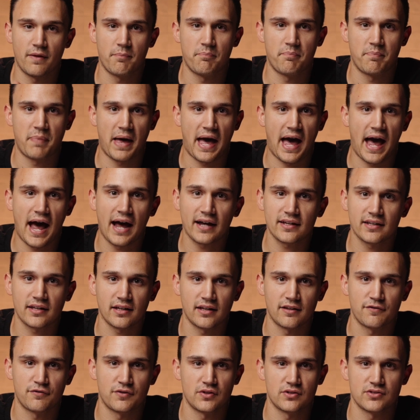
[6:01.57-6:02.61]
the
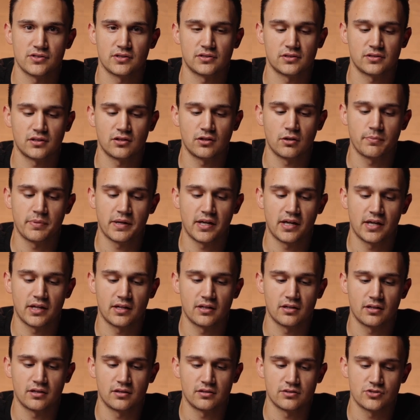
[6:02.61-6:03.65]
back. It feels a little bit
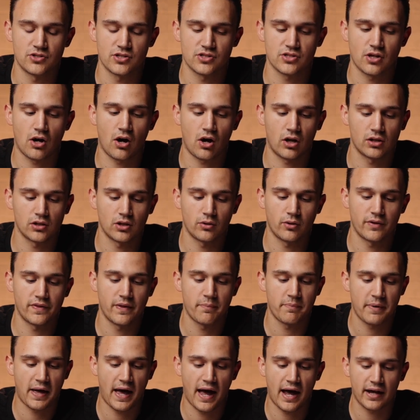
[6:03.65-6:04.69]
just hollow on
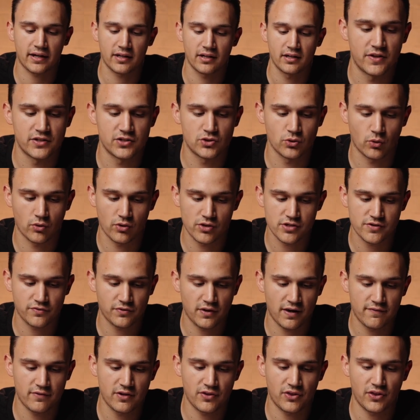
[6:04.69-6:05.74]
the back. The doors
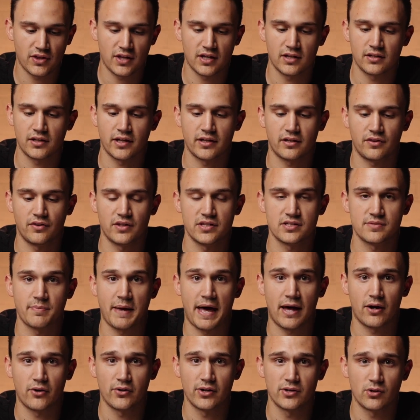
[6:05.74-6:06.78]
for everything, like this
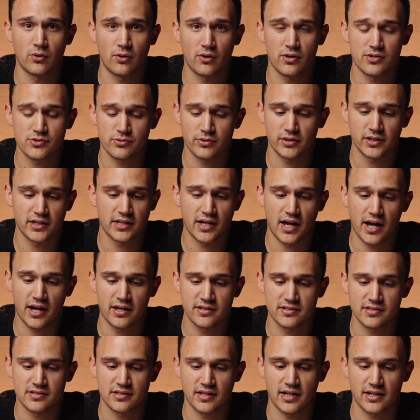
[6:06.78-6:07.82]
battery door is really
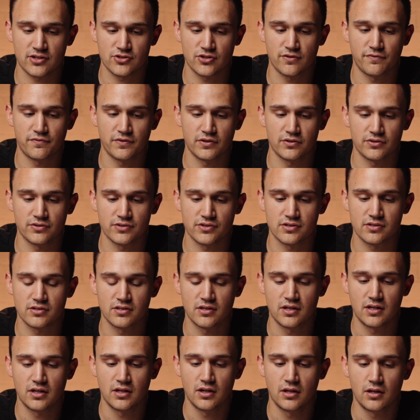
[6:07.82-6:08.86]
nice. Actually feels
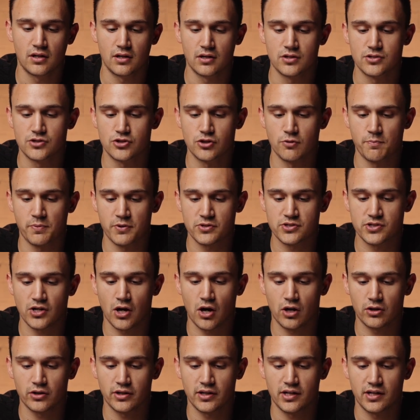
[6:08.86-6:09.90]
super
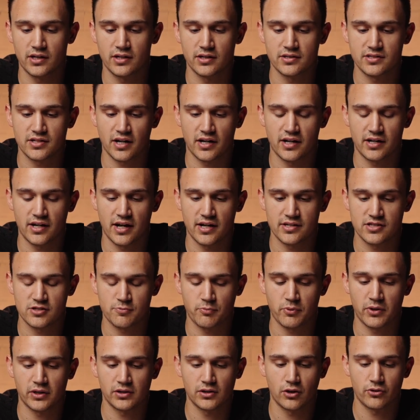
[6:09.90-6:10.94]
solid. It's got a nice
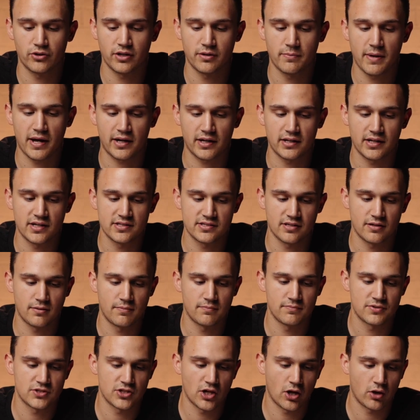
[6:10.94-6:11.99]
spring-loaded
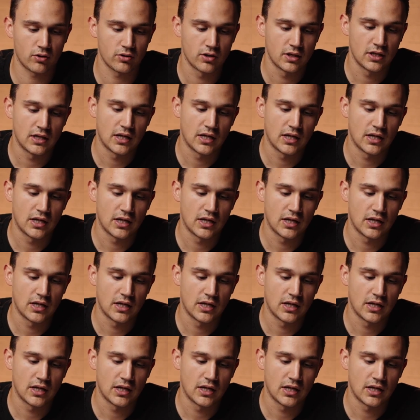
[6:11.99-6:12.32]
mechanism. So